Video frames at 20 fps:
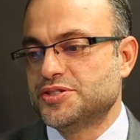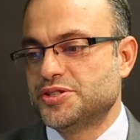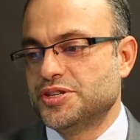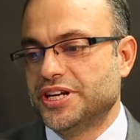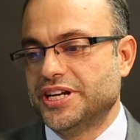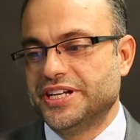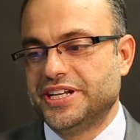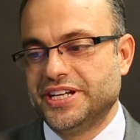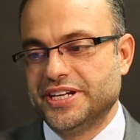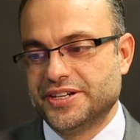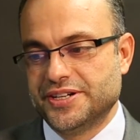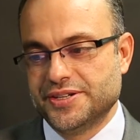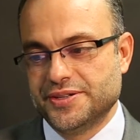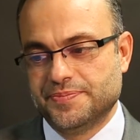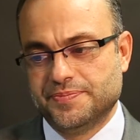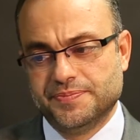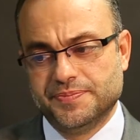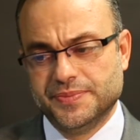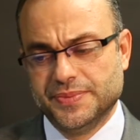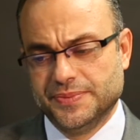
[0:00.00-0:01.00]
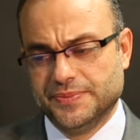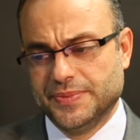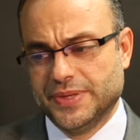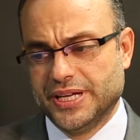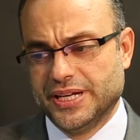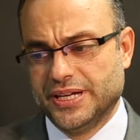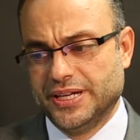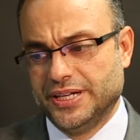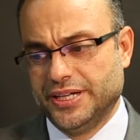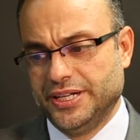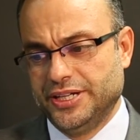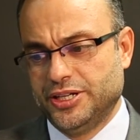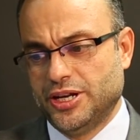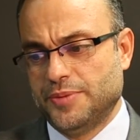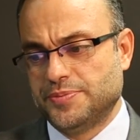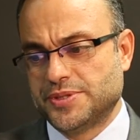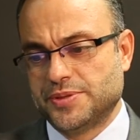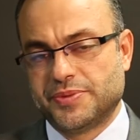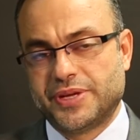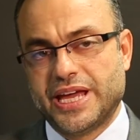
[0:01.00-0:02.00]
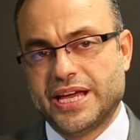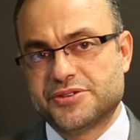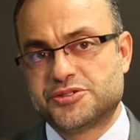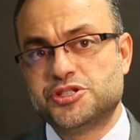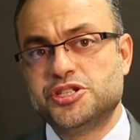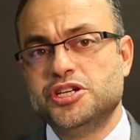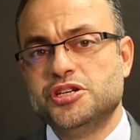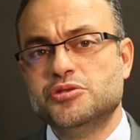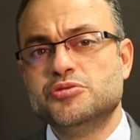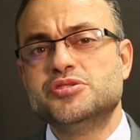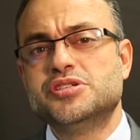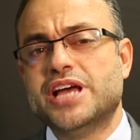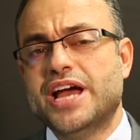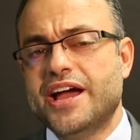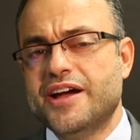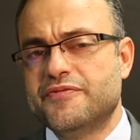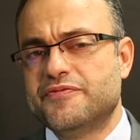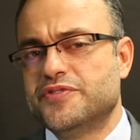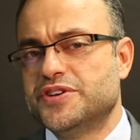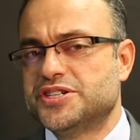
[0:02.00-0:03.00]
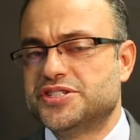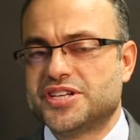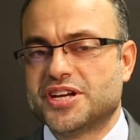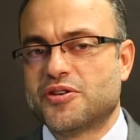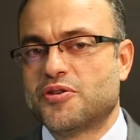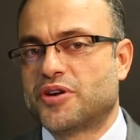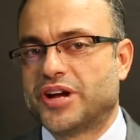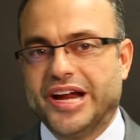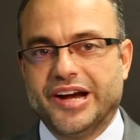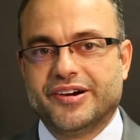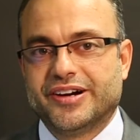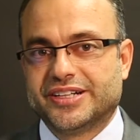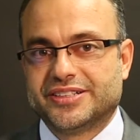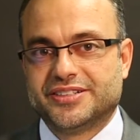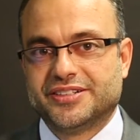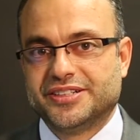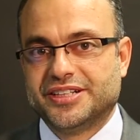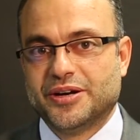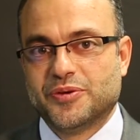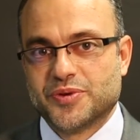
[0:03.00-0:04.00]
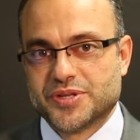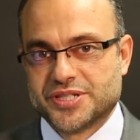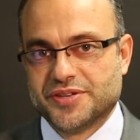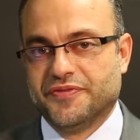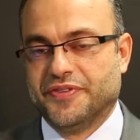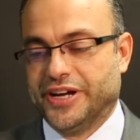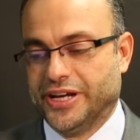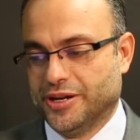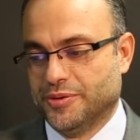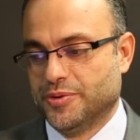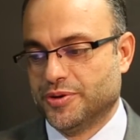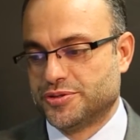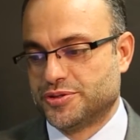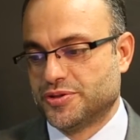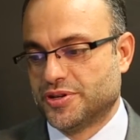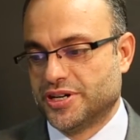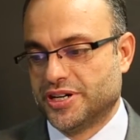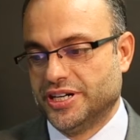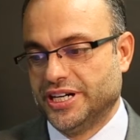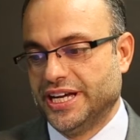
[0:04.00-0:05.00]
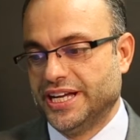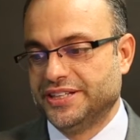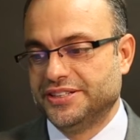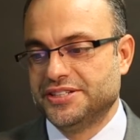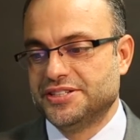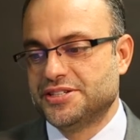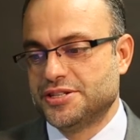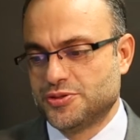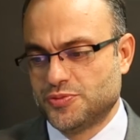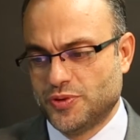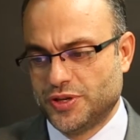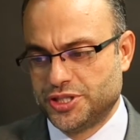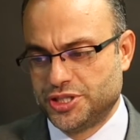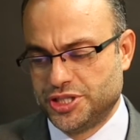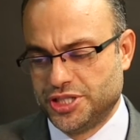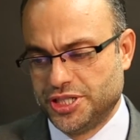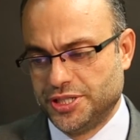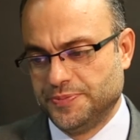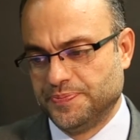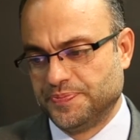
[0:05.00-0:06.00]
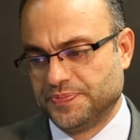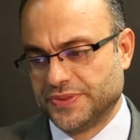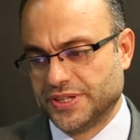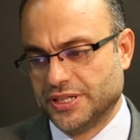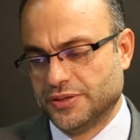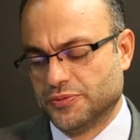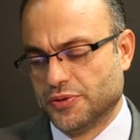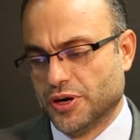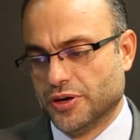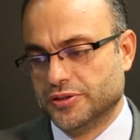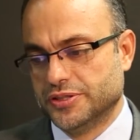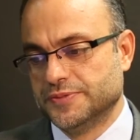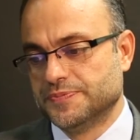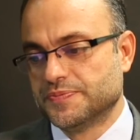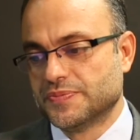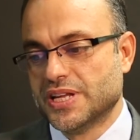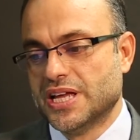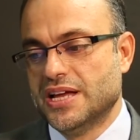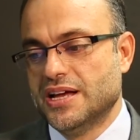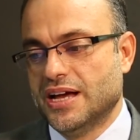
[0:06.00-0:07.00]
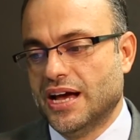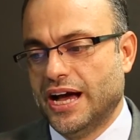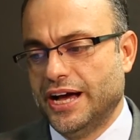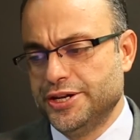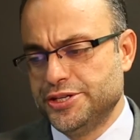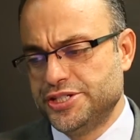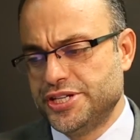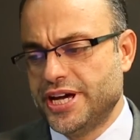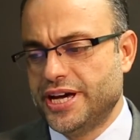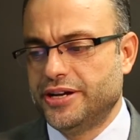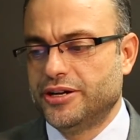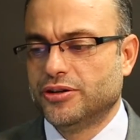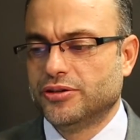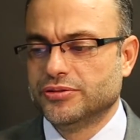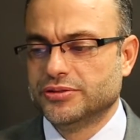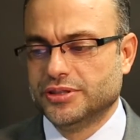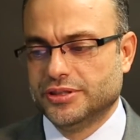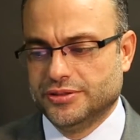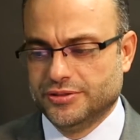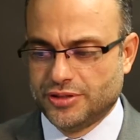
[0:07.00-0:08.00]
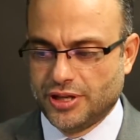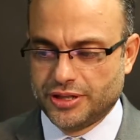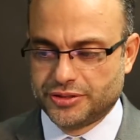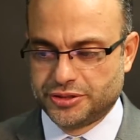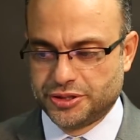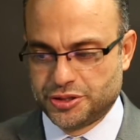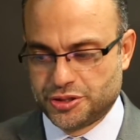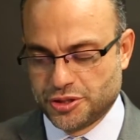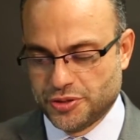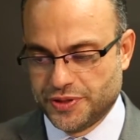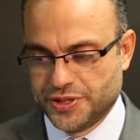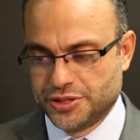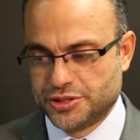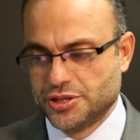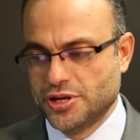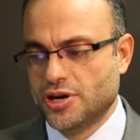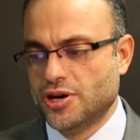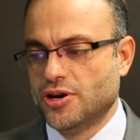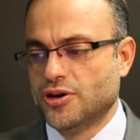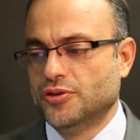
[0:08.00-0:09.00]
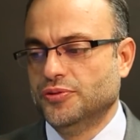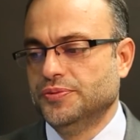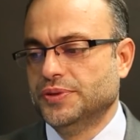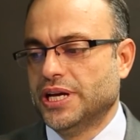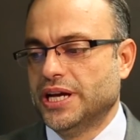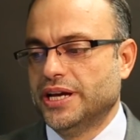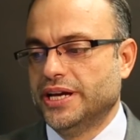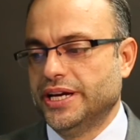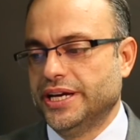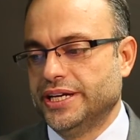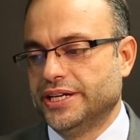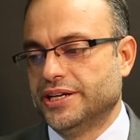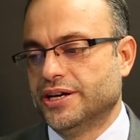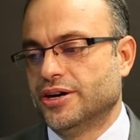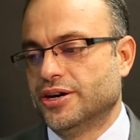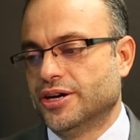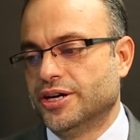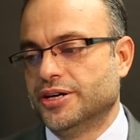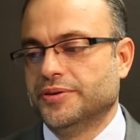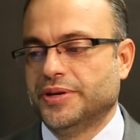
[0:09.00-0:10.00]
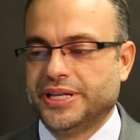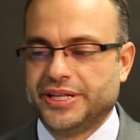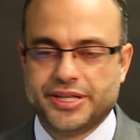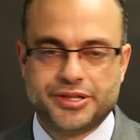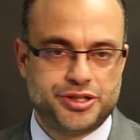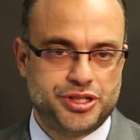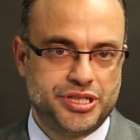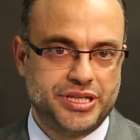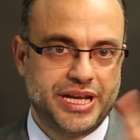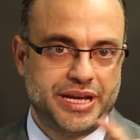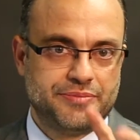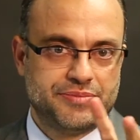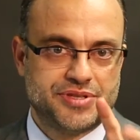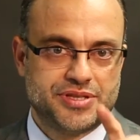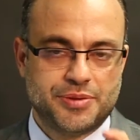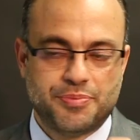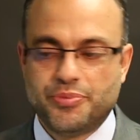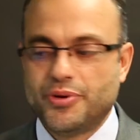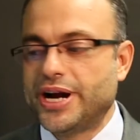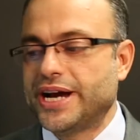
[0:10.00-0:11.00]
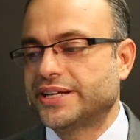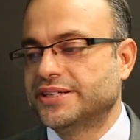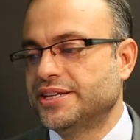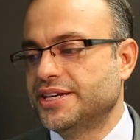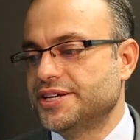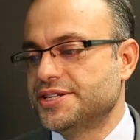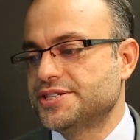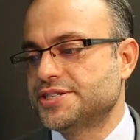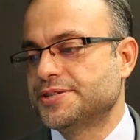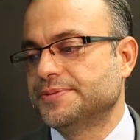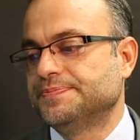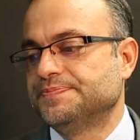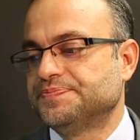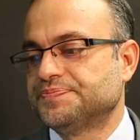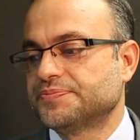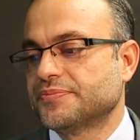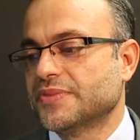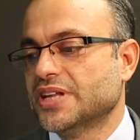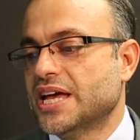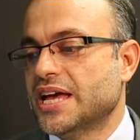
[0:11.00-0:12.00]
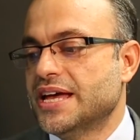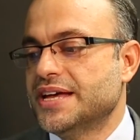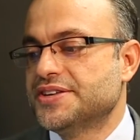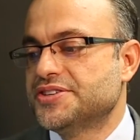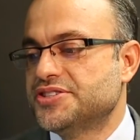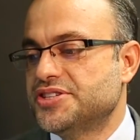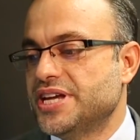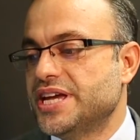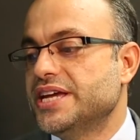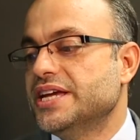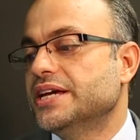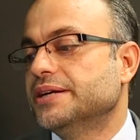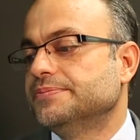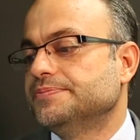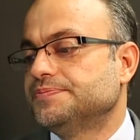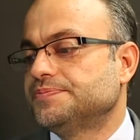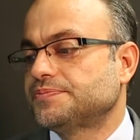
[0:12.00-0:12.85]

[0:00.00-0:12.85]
student here in OptomCast, she used every single character that was available to her. And this is what she wrote. I shadowed Dr. So-and-so in her, and then she names the practice, seeing